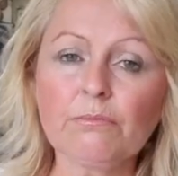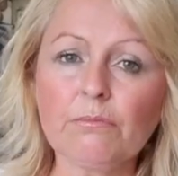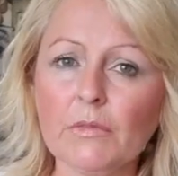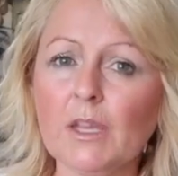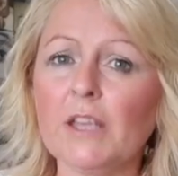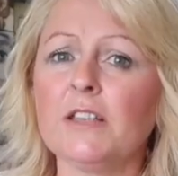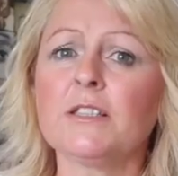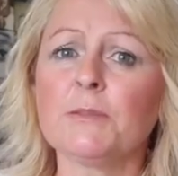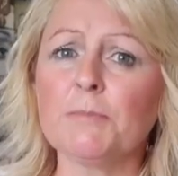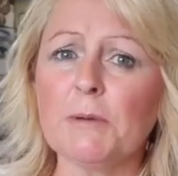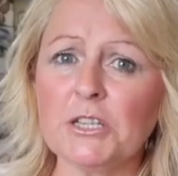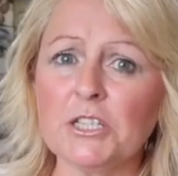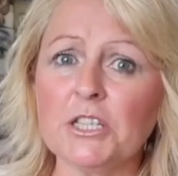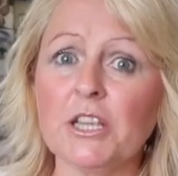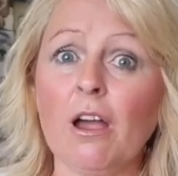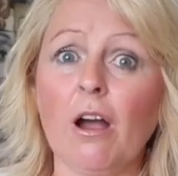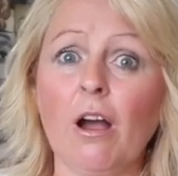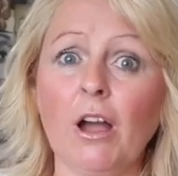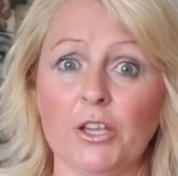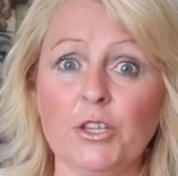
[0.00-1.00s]

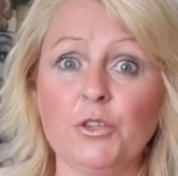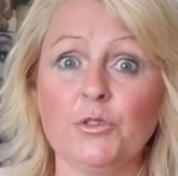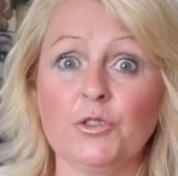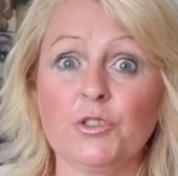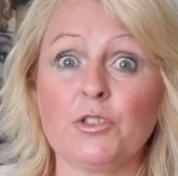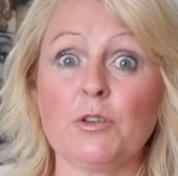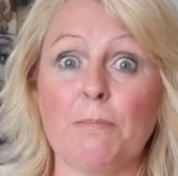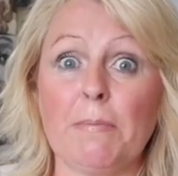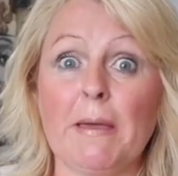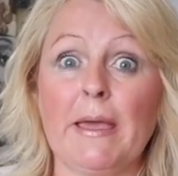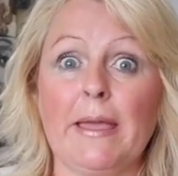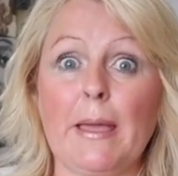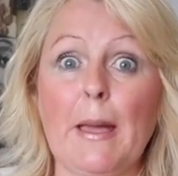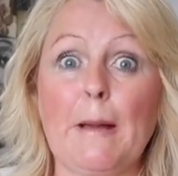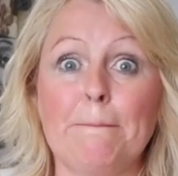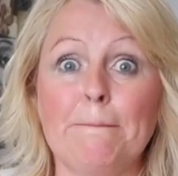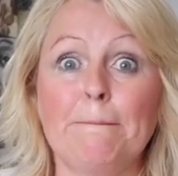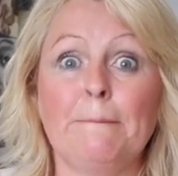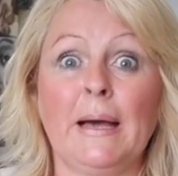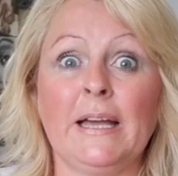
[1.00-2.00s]
Especially, I used to be a
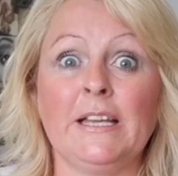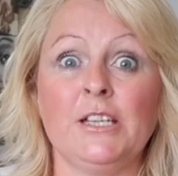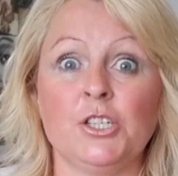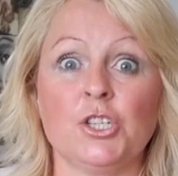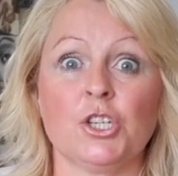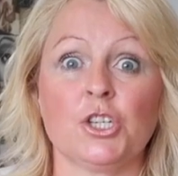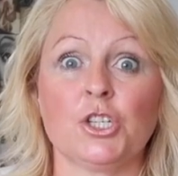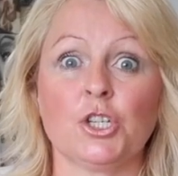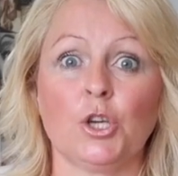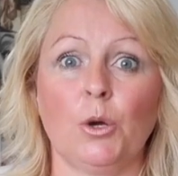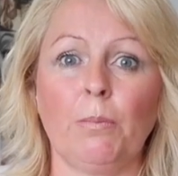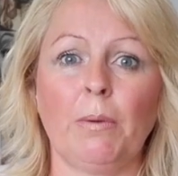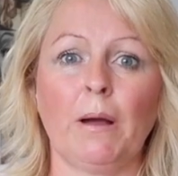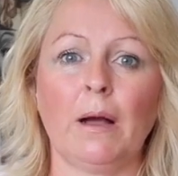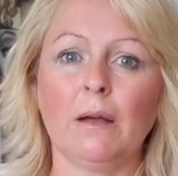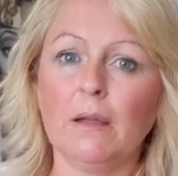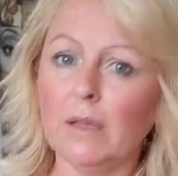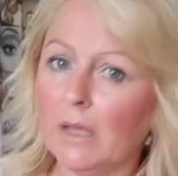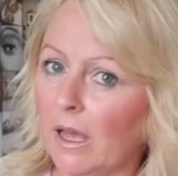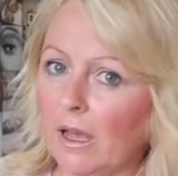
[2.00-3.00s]
major shopper,